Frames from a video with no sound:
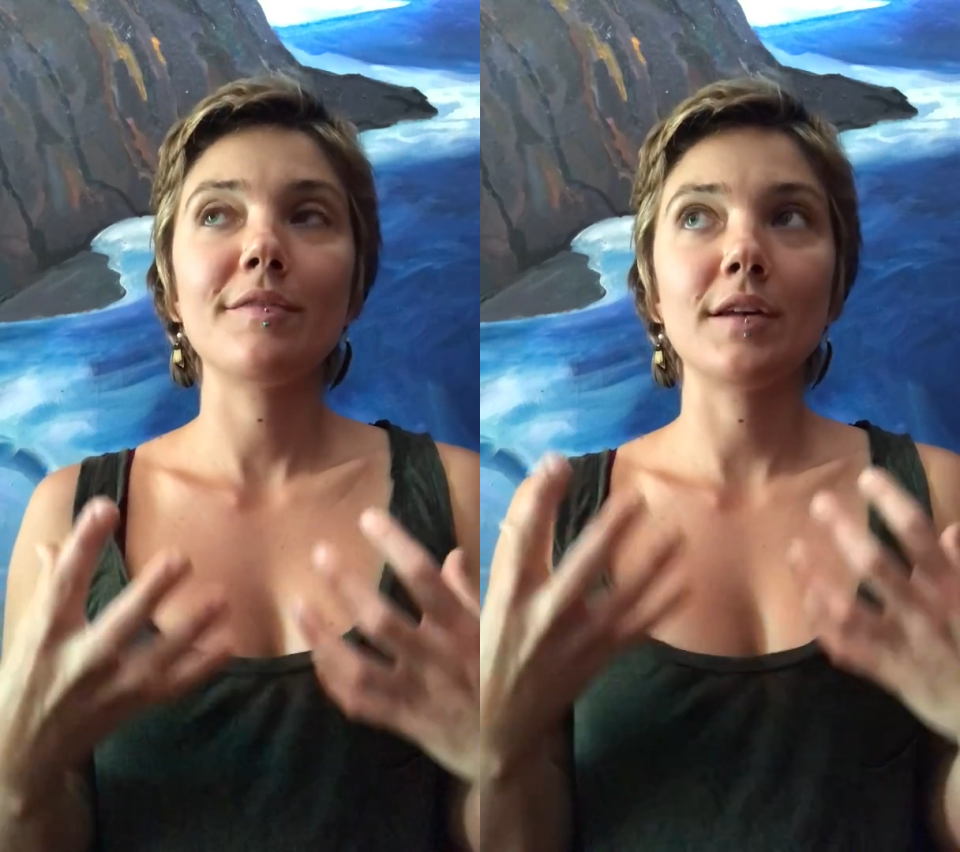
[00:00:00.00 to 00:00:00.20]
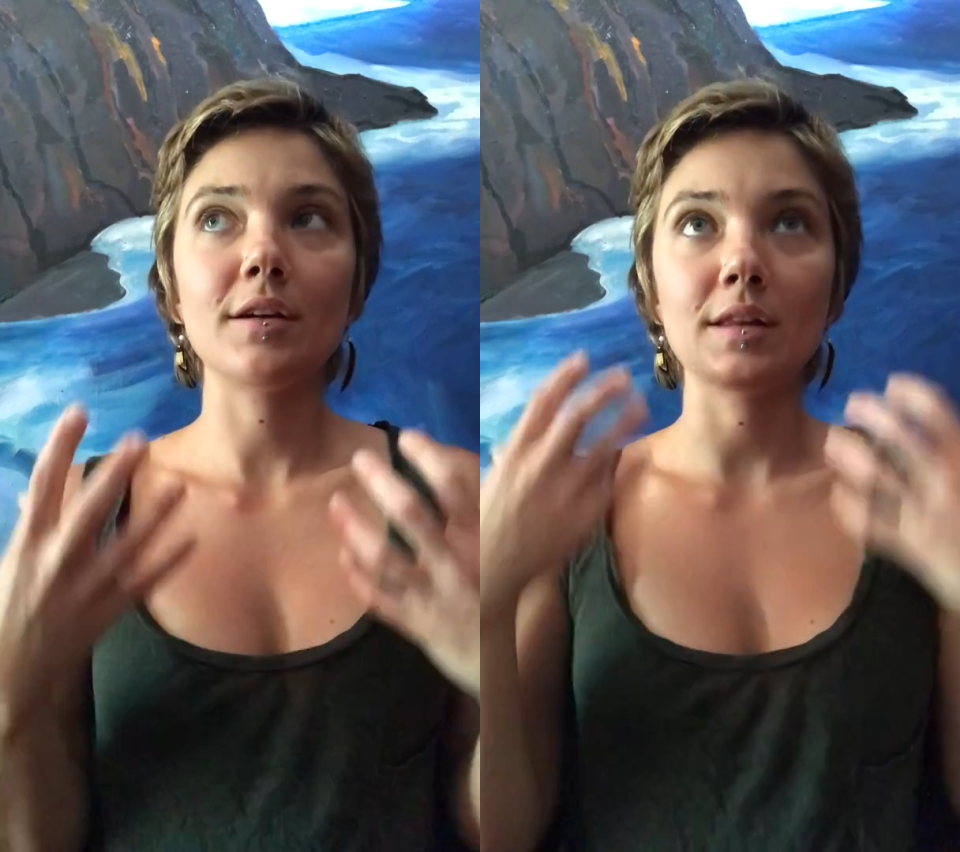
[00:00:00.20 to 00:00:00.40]

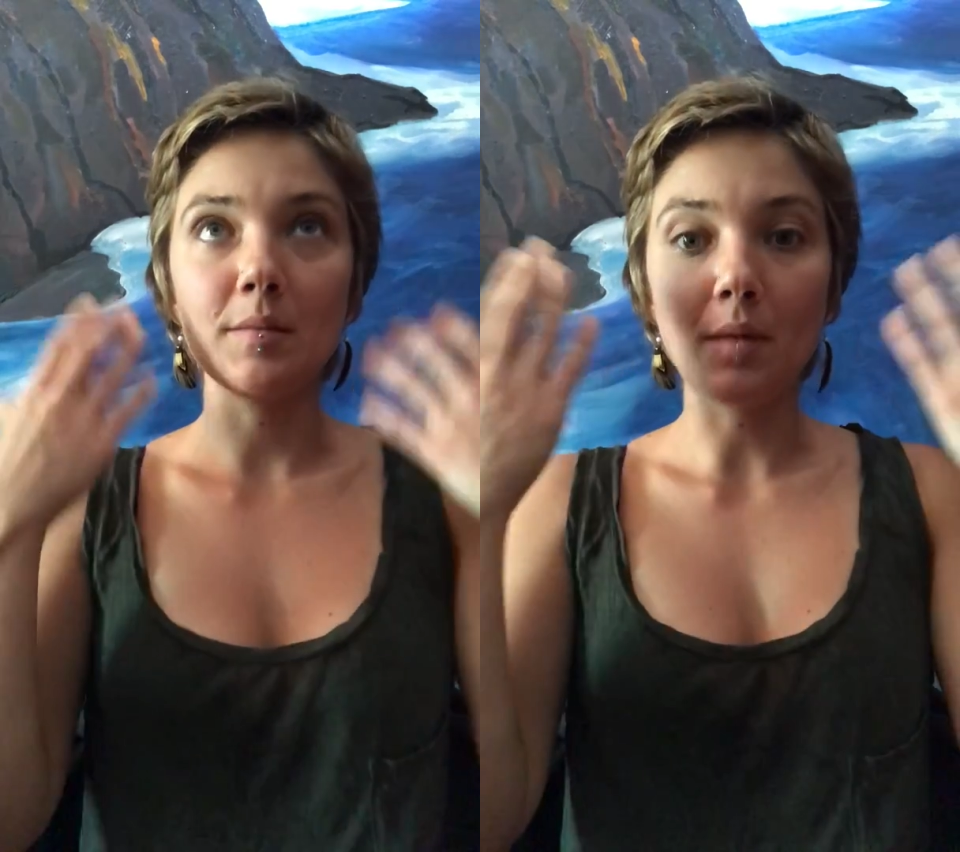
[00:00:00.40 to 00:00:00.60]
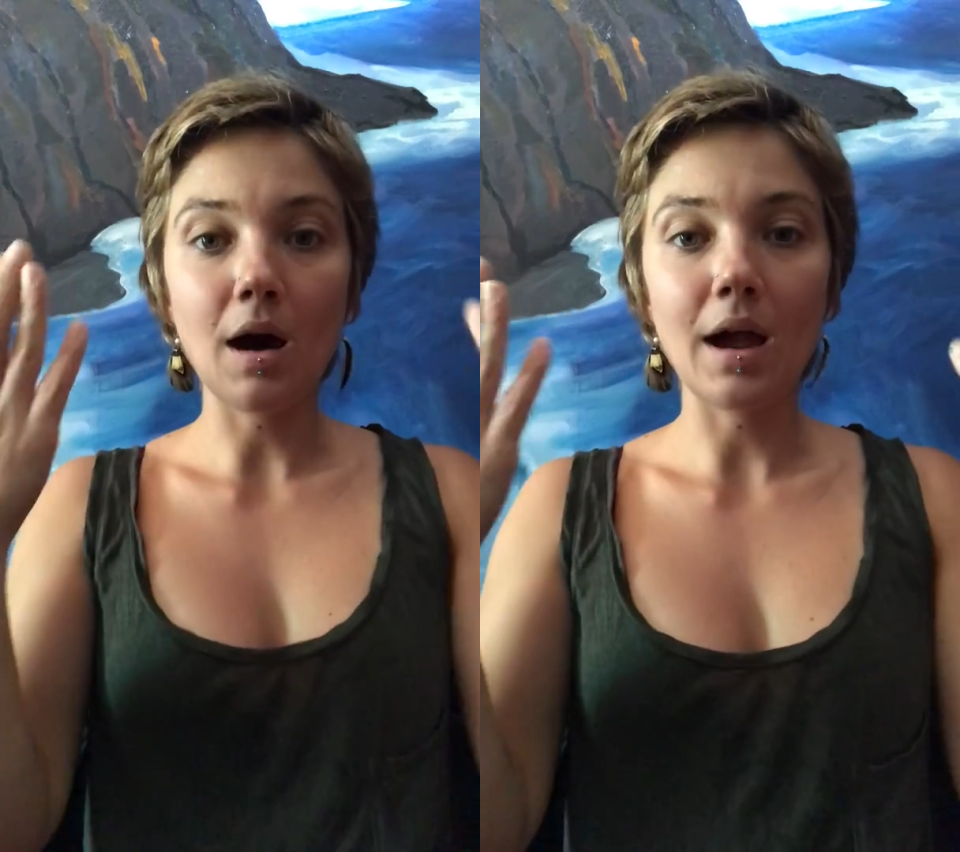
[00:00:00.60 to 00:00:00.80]
fear in the
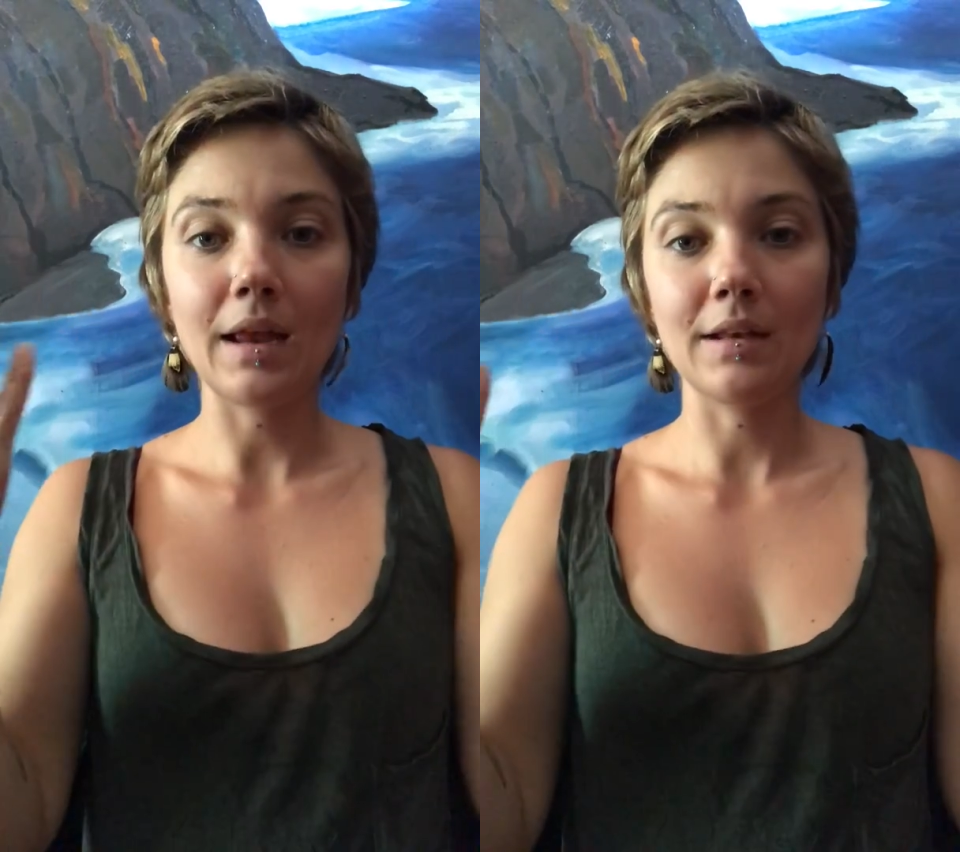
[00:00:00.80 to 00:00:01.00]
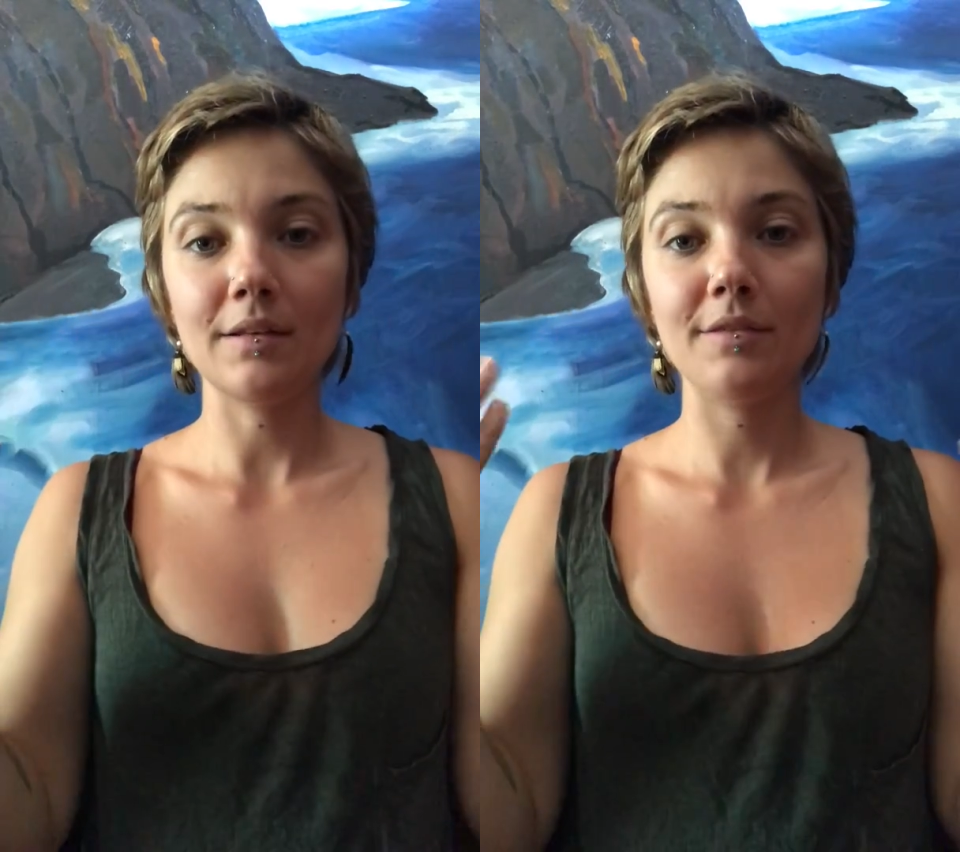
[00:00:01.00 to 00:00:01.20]
mind,